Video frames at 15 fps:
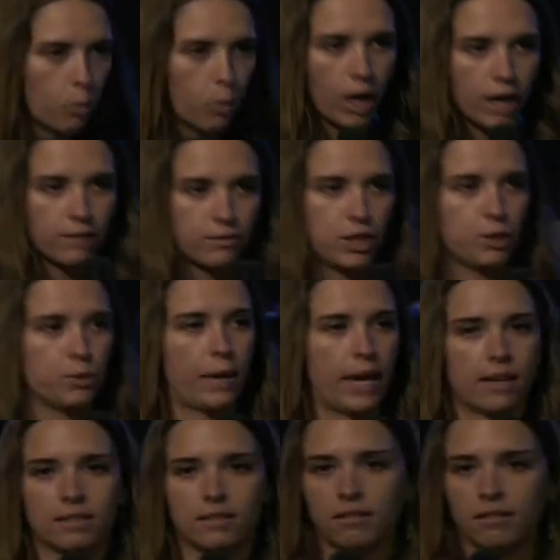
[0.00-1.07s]
go one of two
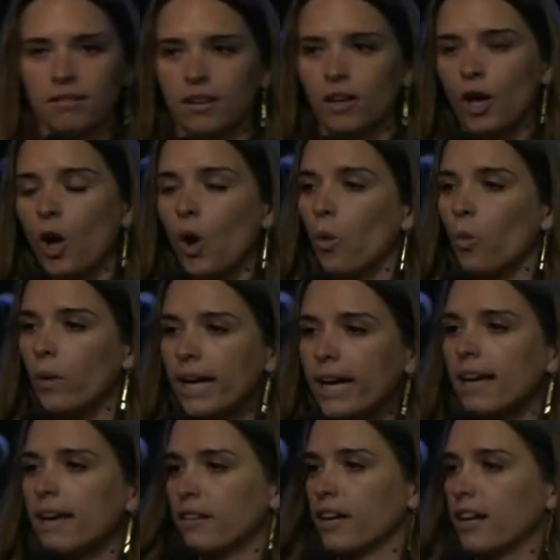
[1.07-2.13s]
ways.
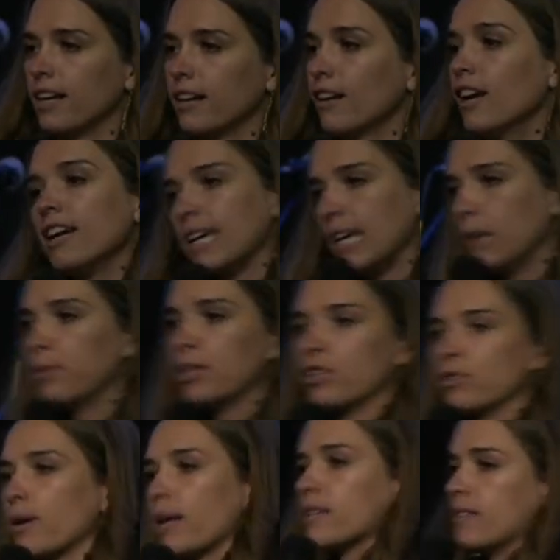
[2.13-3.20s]
We either keep
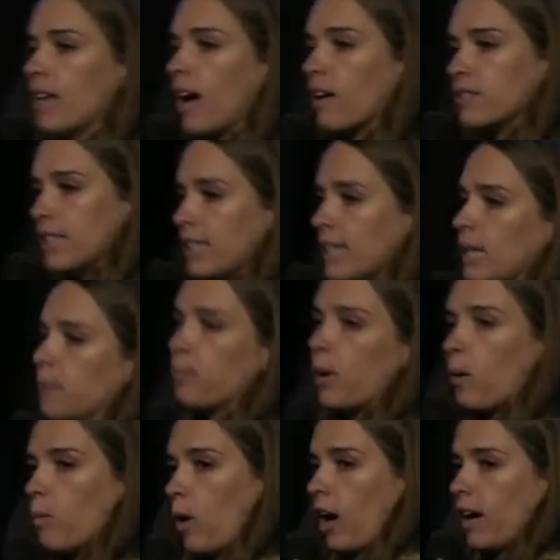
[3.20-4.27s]
it to ourselves and
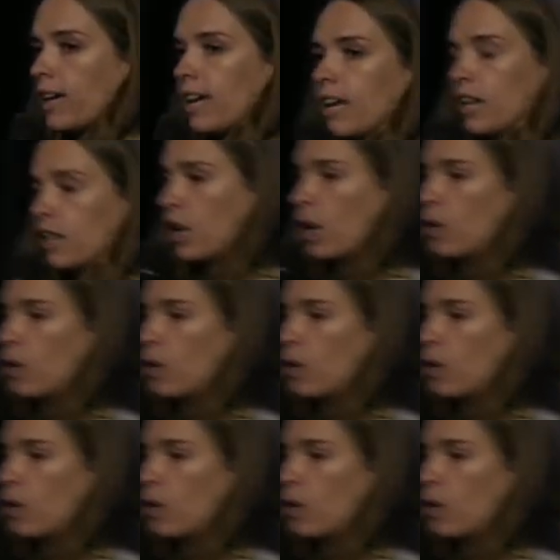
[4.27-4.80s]
keep on walking